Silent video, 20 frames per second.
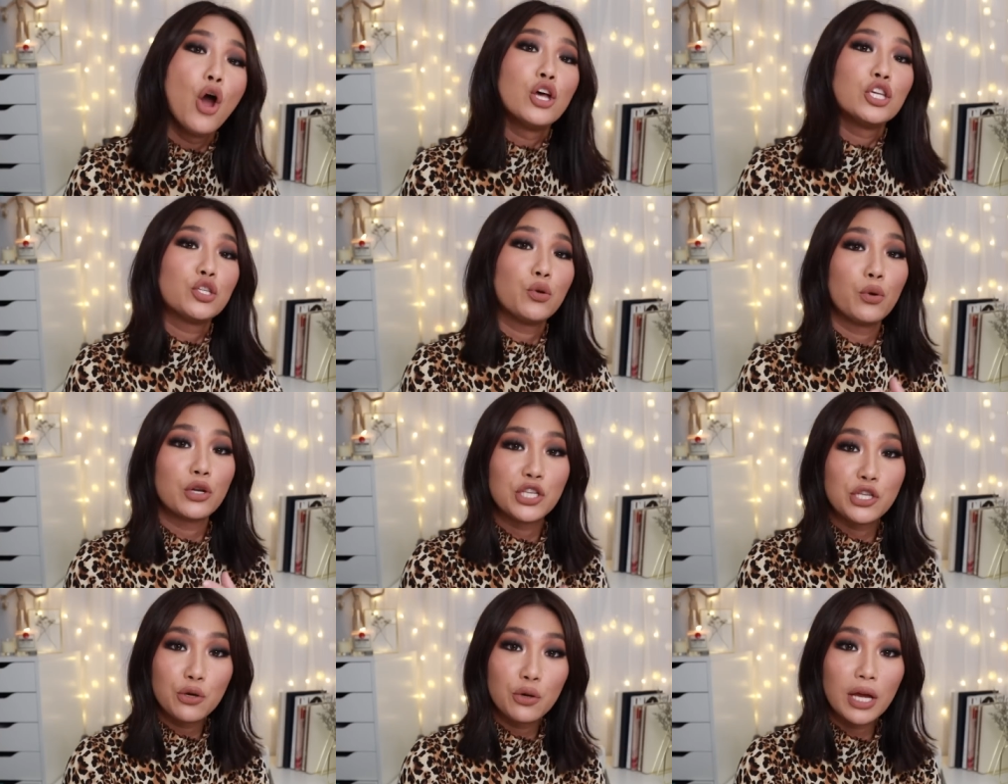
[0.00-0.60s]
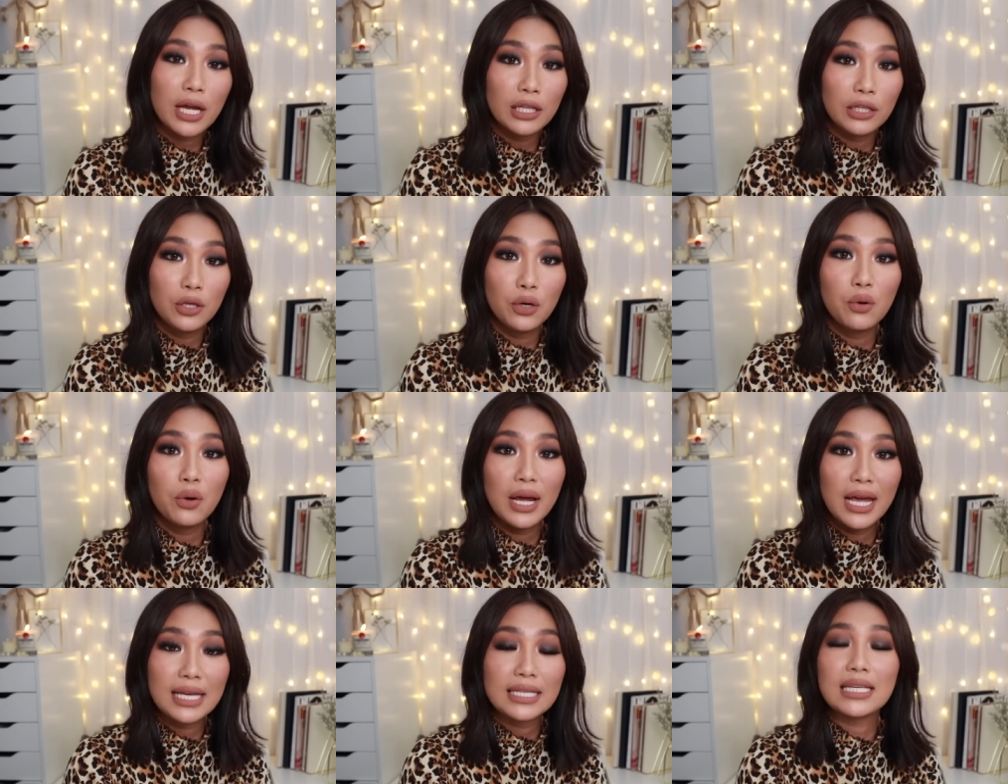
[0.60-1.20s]
So what you can
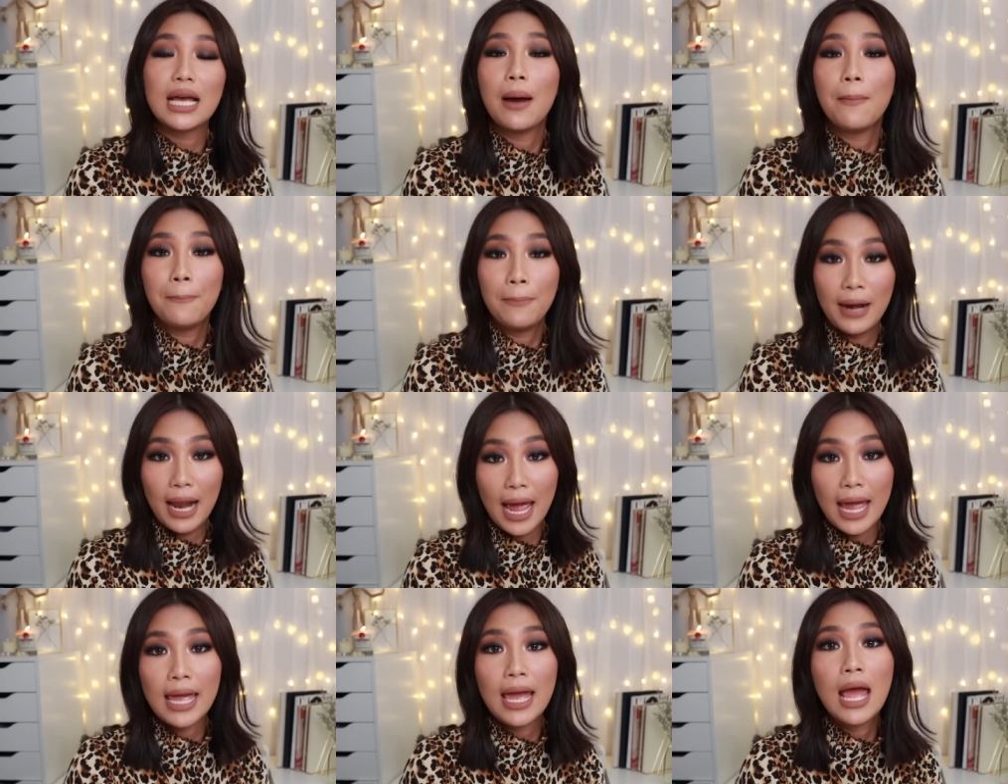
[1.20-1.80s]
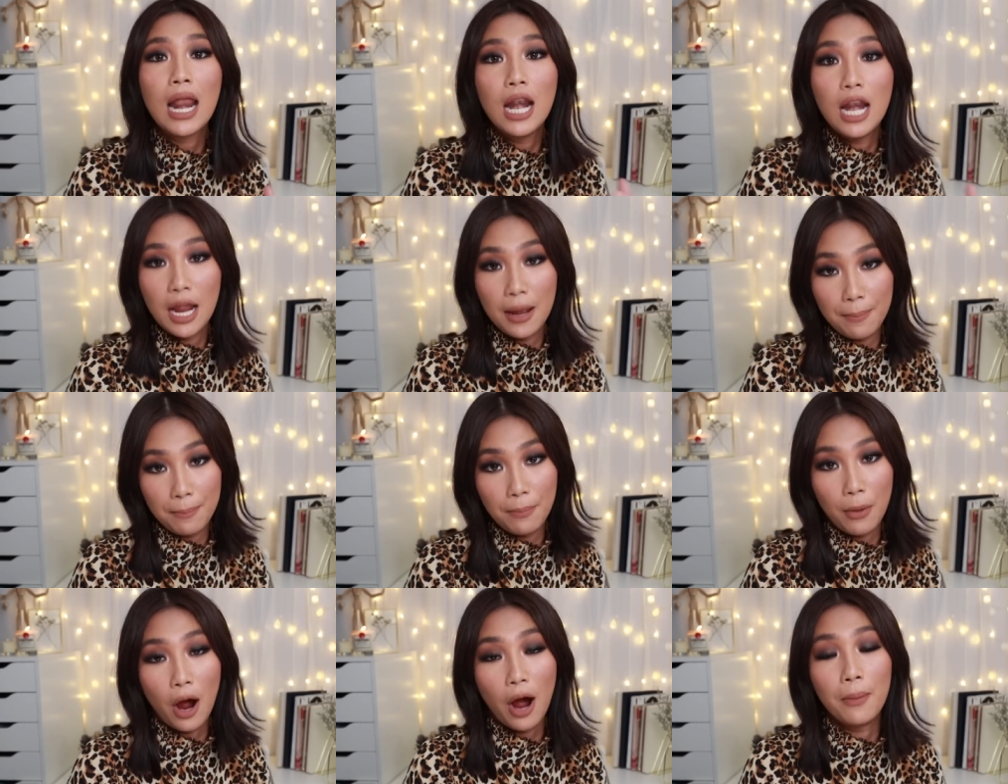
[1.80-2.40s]
do is apply
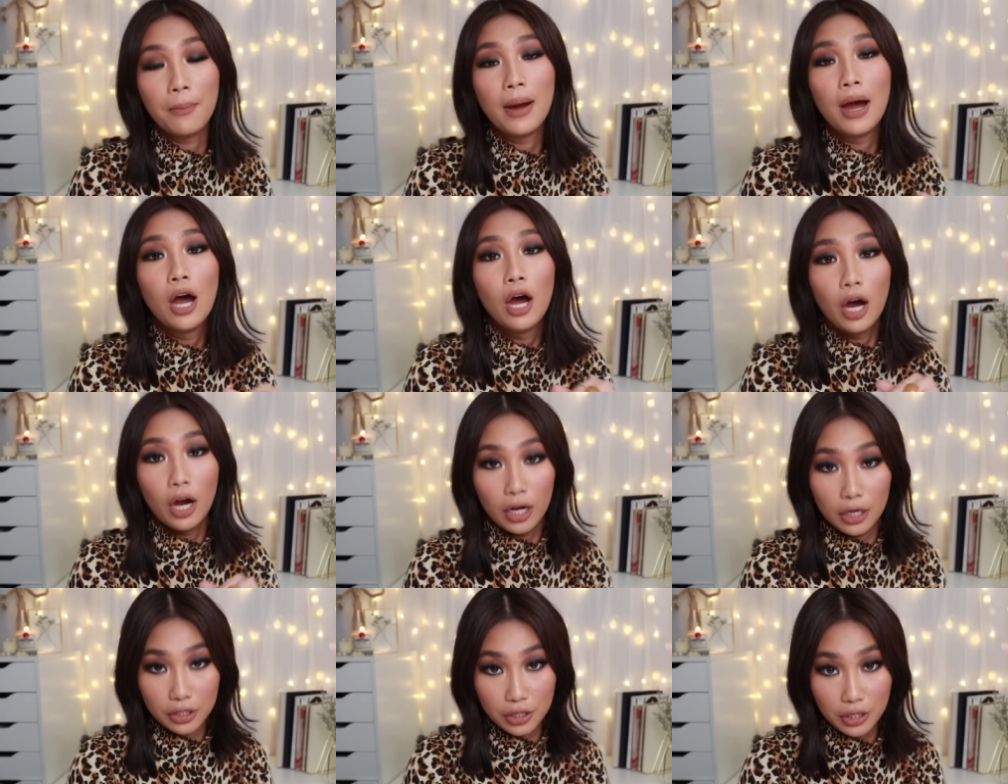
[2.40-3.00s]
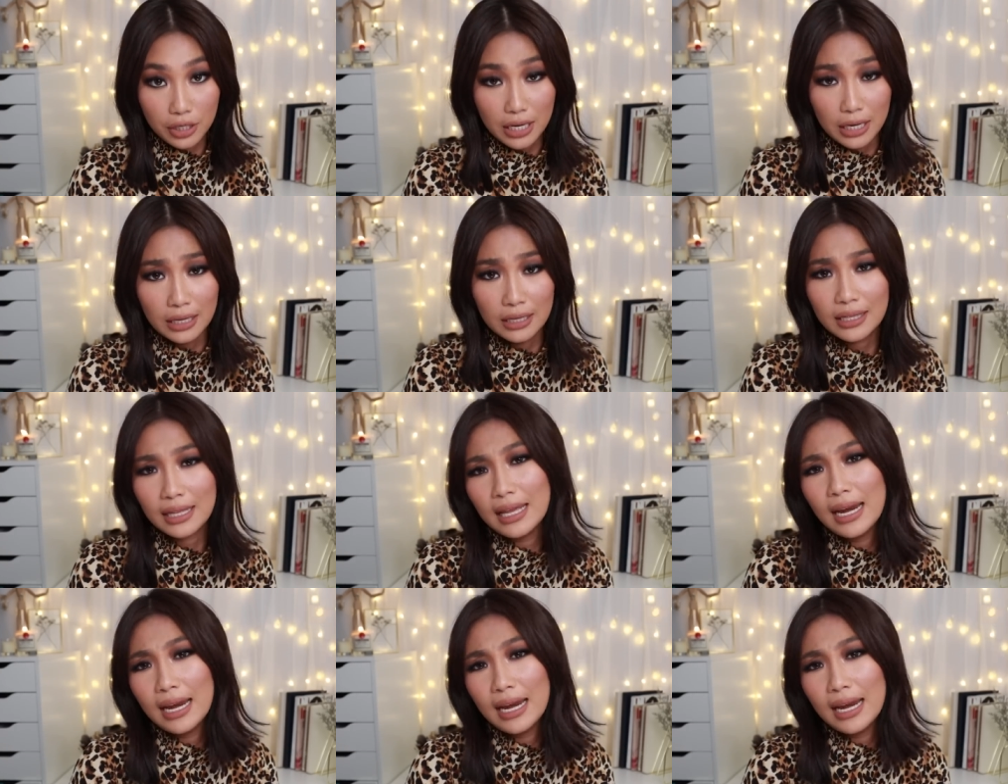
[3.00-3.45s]
lip balm underneath.